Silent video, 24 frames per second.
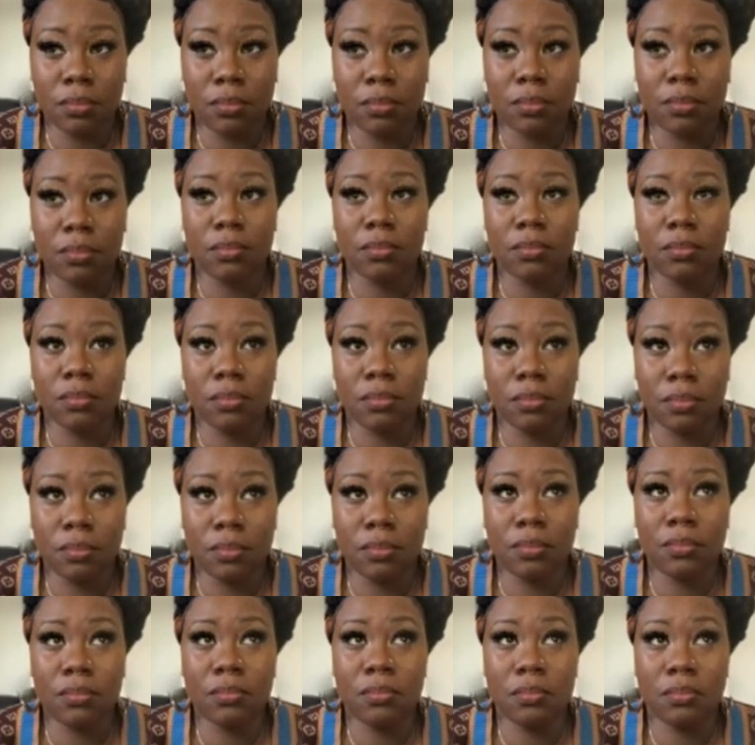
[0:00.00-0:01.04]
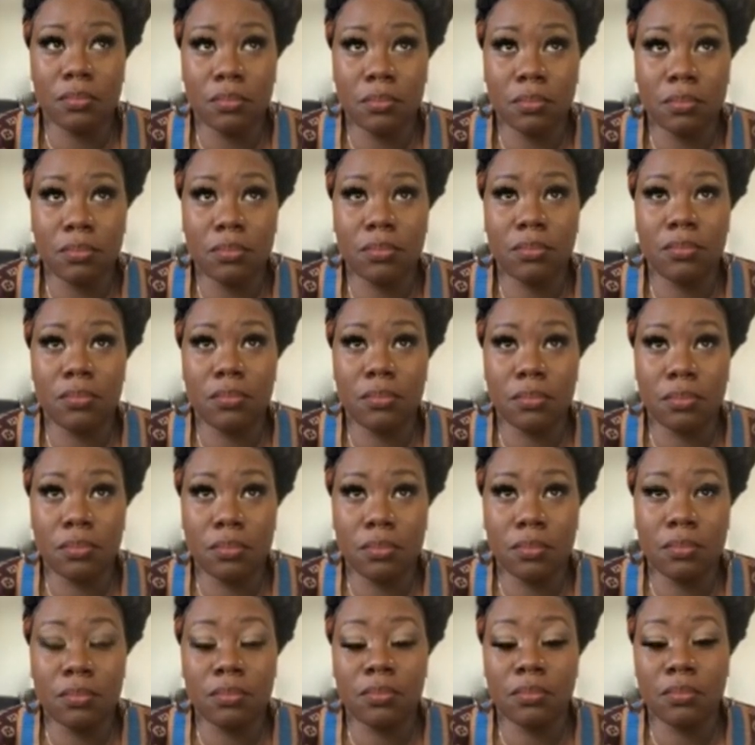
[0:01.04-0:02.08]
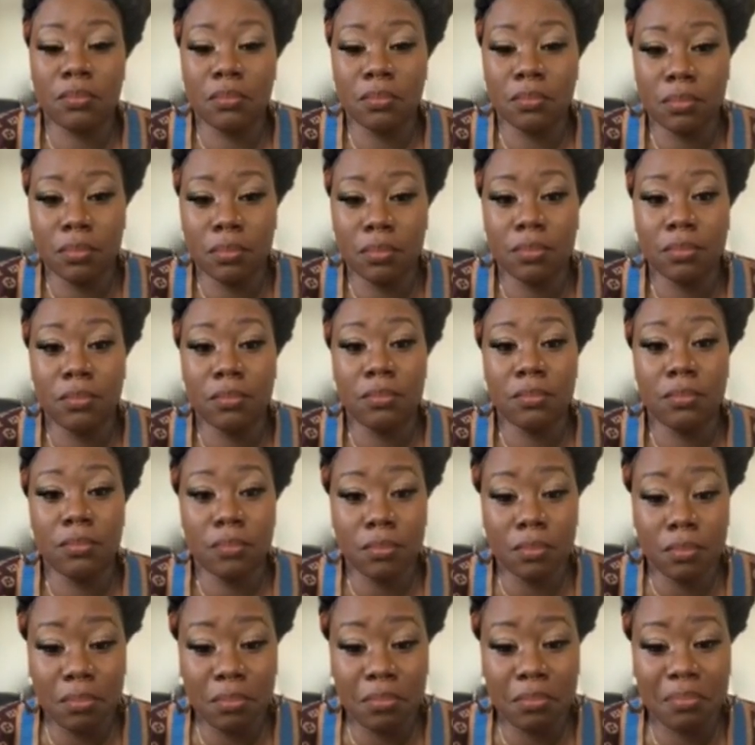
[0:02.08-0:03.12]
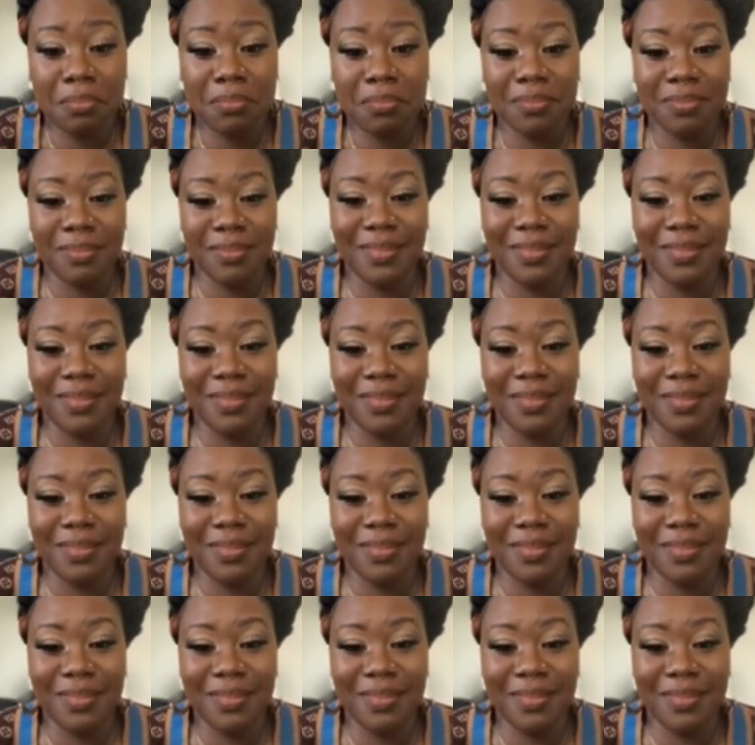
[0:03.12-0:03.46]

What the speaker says: (silent)